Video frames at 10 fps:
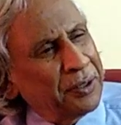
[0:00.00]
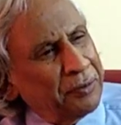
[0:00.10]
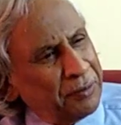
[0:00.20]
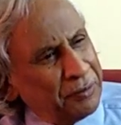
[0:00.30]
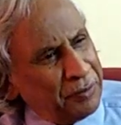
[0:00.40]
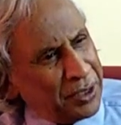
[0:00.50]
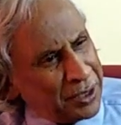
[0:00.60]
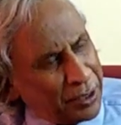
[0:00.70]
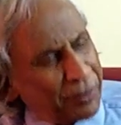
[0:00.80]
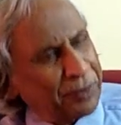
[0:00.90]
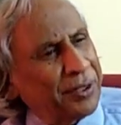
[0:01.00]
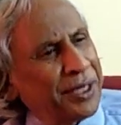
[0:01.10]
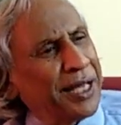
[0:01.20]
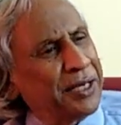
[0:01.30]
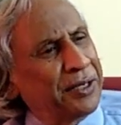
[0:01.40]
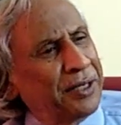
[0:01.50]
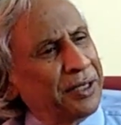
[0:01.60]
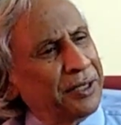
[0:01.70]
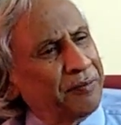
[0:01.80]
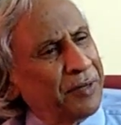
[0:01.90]
will give us a guarantee
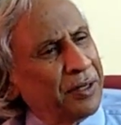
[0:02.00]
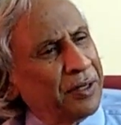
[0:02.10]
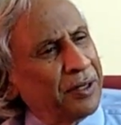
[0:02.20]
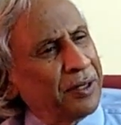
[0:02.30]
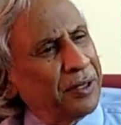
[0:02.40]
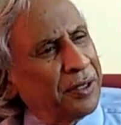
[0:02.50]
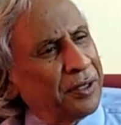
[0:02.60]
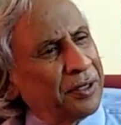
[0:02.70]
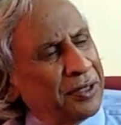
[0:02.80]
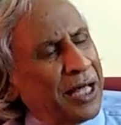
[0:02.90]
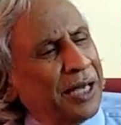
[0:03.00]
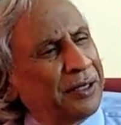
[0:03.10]
that